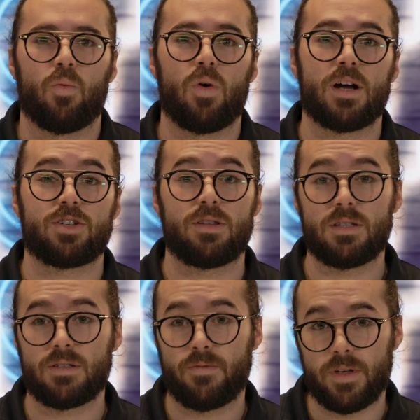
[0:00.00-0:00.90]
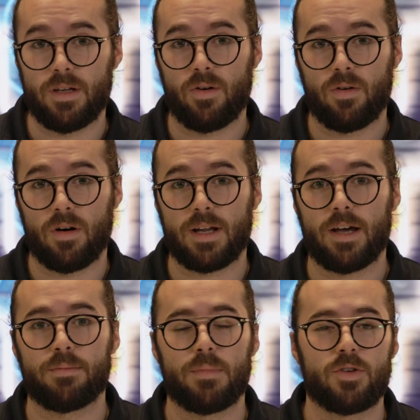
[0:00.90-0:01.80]
watch this video on
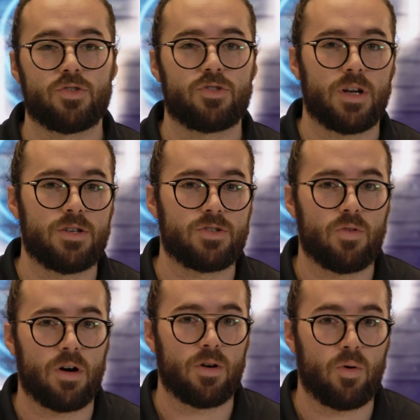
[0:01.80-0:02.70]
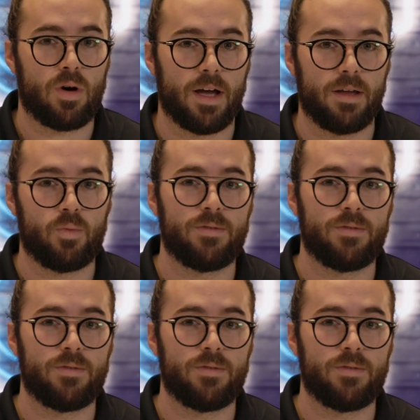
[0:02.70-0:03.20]
how to measure trade show ROI.